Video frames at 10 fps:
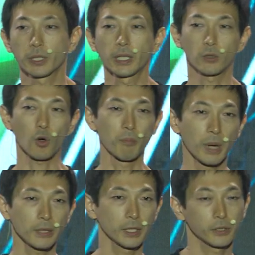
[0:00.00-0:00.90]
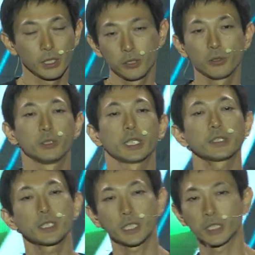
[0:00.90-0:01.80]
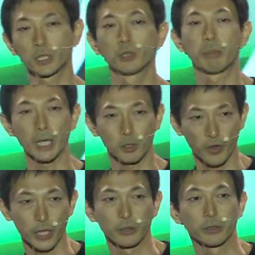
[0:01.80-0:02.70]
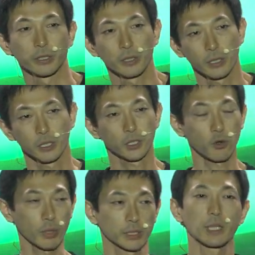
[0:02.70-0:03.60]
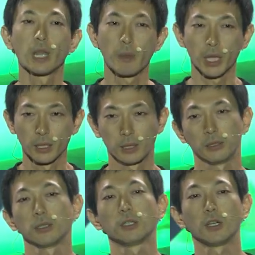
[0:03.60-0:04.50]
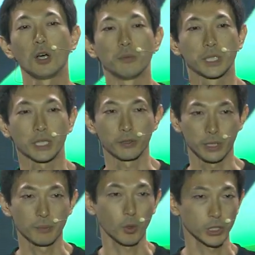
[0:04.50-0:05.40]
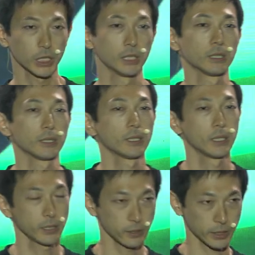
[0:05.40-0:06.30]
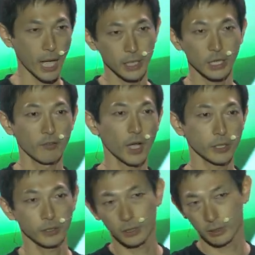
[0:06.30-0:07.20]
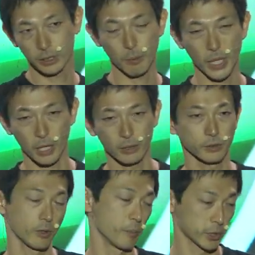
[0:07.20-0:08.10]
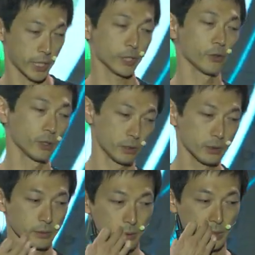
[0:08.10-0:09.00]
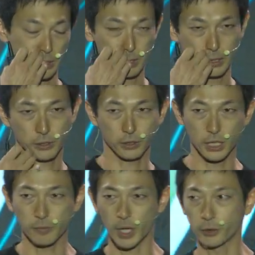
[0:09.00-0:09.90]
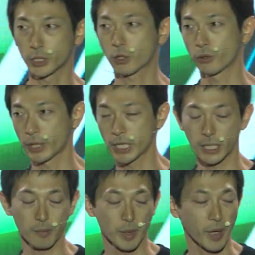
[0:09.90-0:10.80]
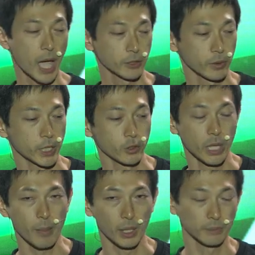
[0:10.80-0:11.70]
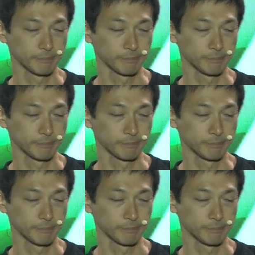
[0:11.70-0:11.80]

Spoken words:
and convert it into just a single byte value showing the level of security policy. So the higher value, the better or more secure. So this value is called SMM isolation level.